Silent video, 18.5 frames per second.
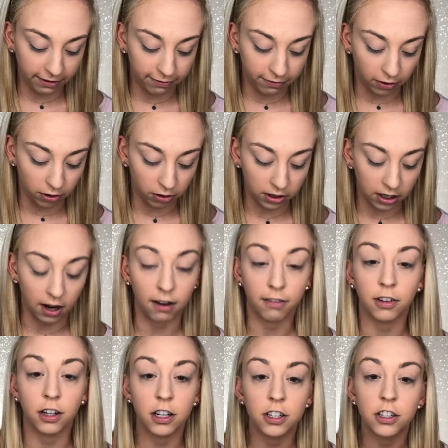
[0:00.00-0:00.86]
full
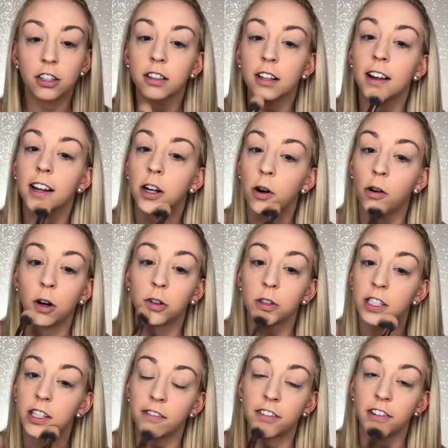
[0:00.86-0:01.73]
coverage and like
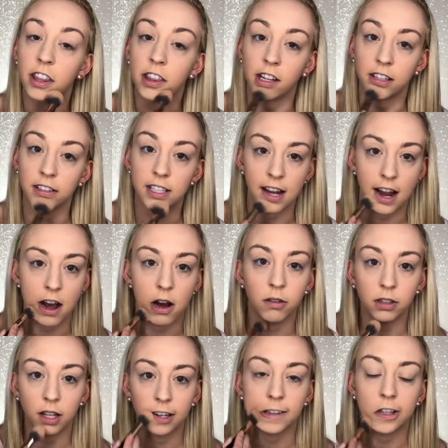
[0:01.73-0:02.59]
holds everything
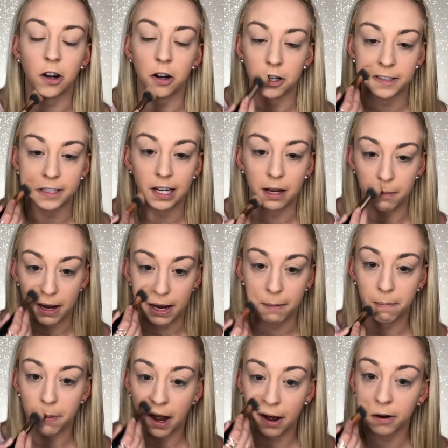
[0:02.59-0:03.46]
down like the
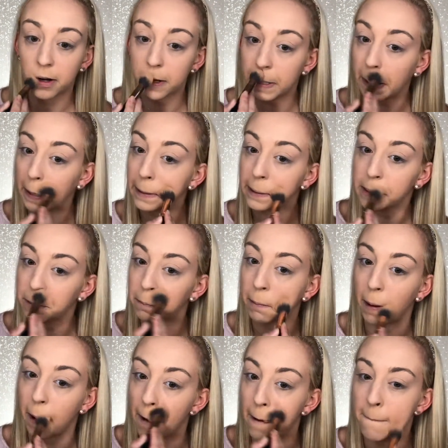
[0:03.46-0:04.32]
RCMA powder does,
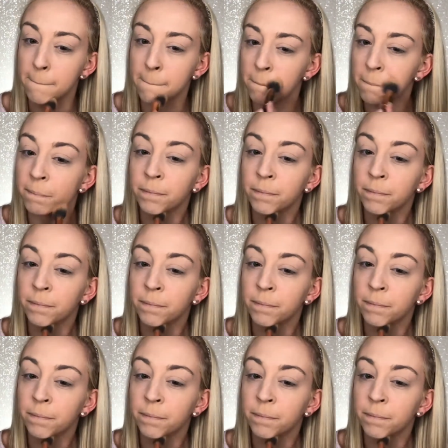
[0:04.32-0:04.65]
but